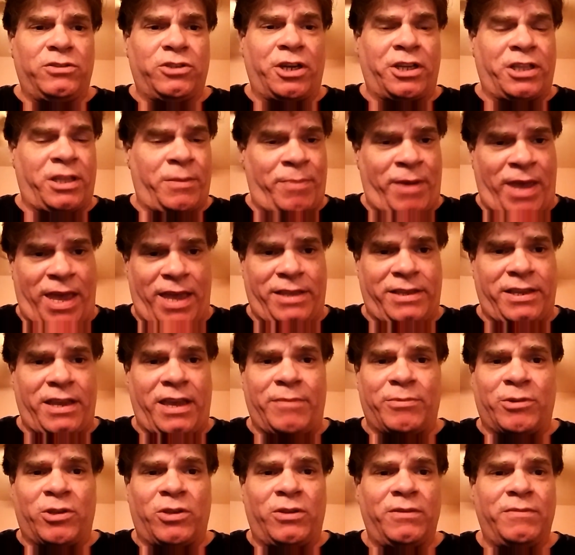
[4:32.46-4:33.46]
at the pay
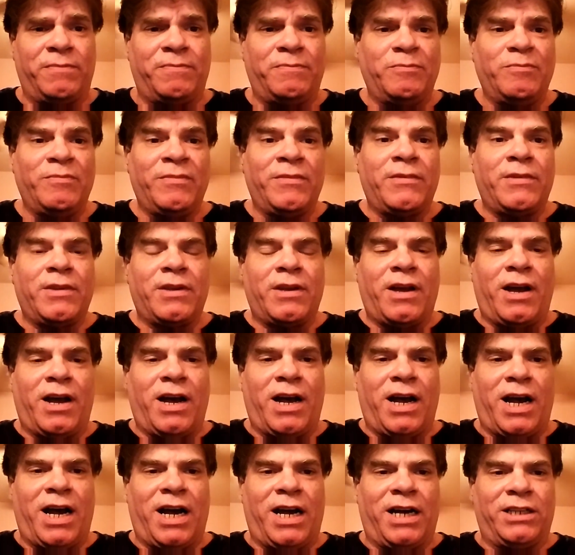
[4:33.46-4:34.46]
table,
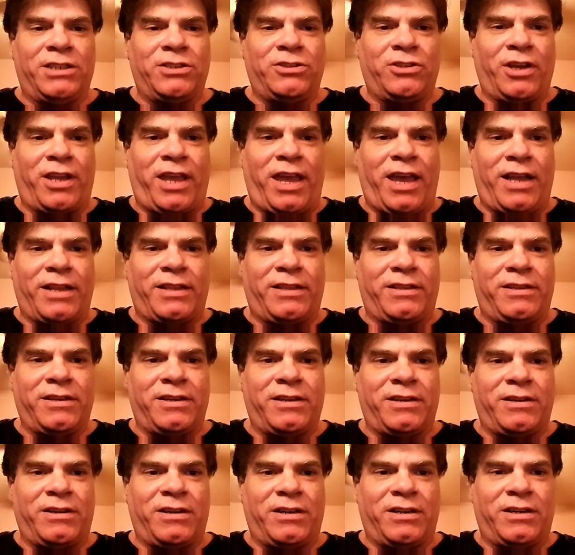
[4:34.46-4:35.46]
look at
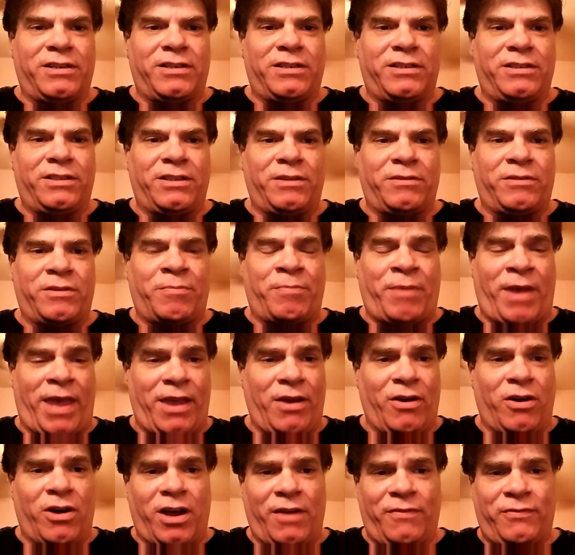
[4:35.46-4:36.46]
the
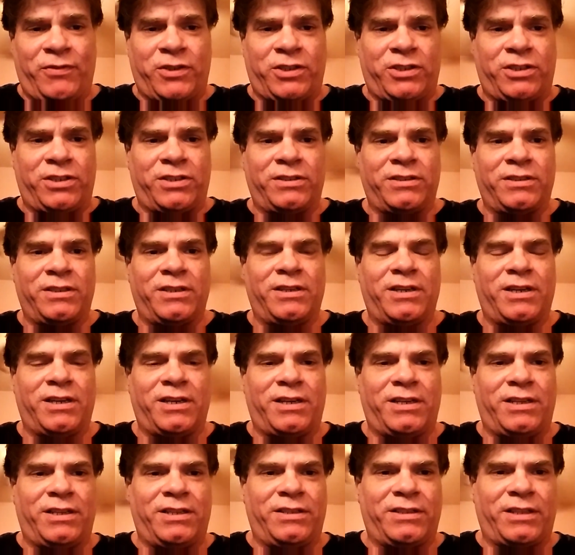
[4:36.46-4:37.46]
payoffs
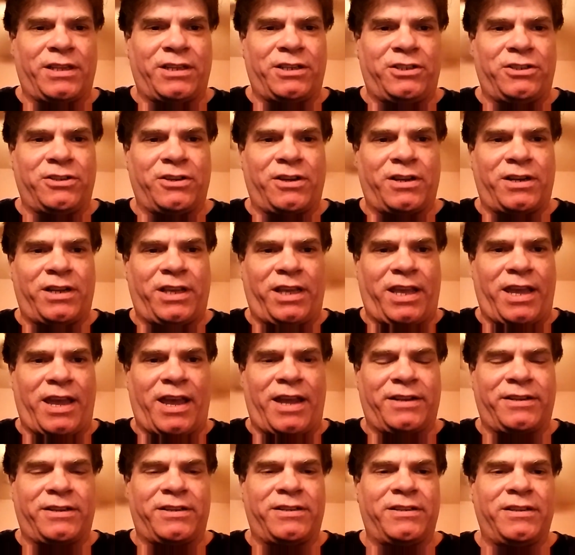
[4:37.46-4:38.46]
that you're going to
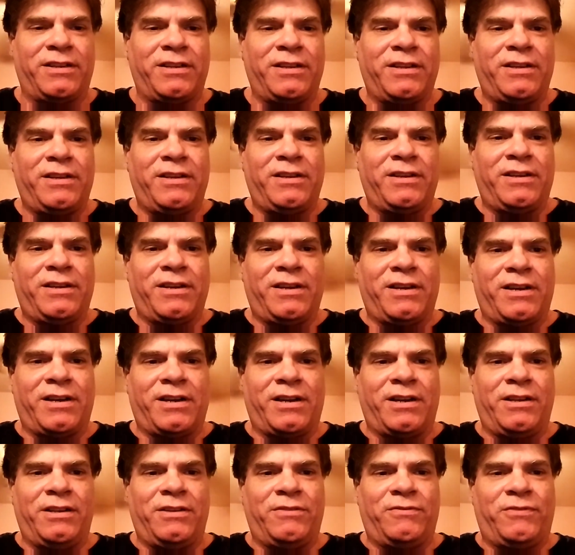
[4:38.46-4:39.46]
get.
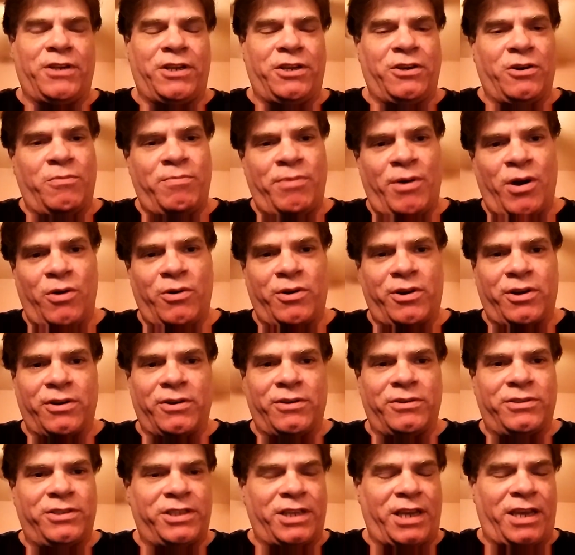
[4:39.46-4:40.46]
In video
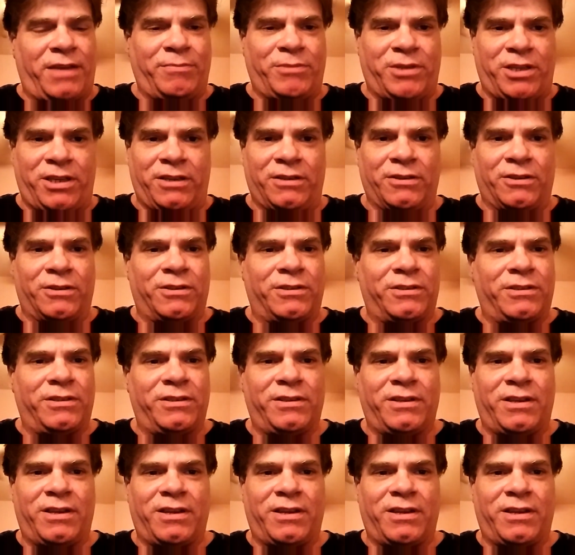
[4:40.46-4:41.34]
poker, same deal.